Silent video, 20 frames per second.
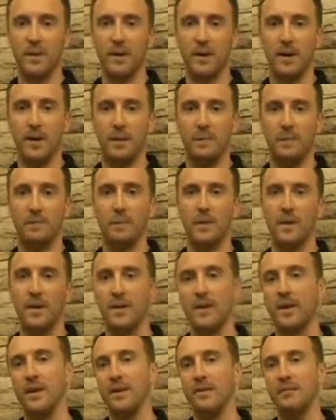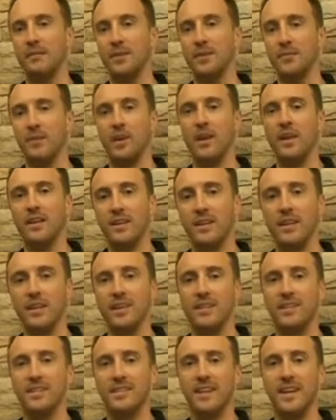But the
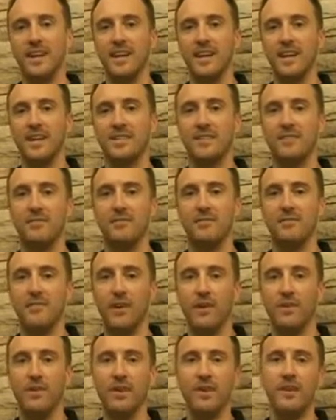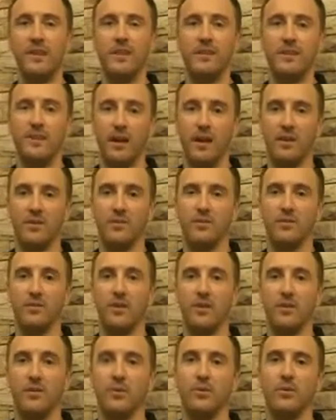reality is that it's a very
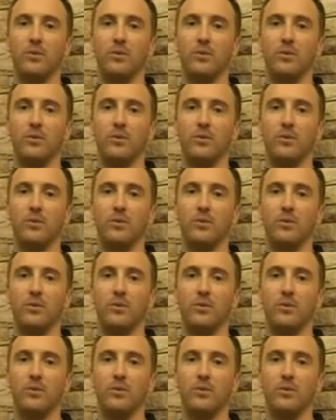natural and